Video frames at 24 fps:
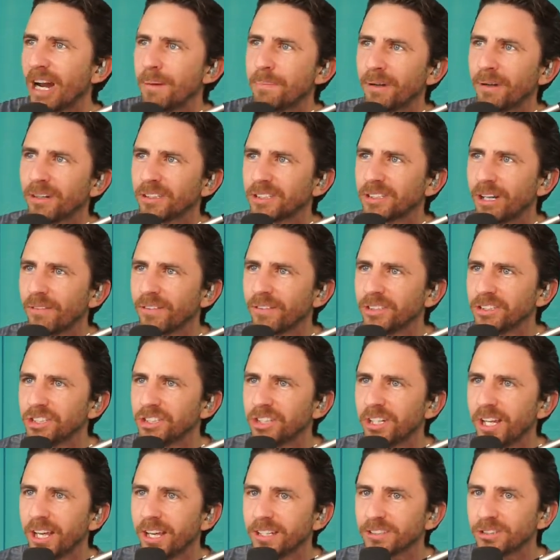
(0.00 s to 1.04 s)
to put yourself in
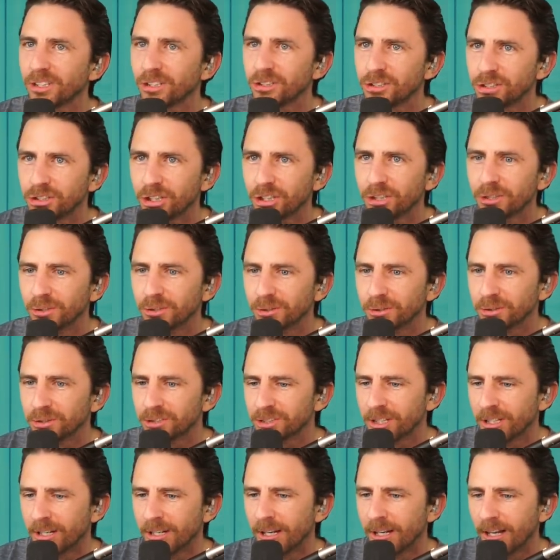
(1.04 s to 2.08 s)
Shanae's shoes,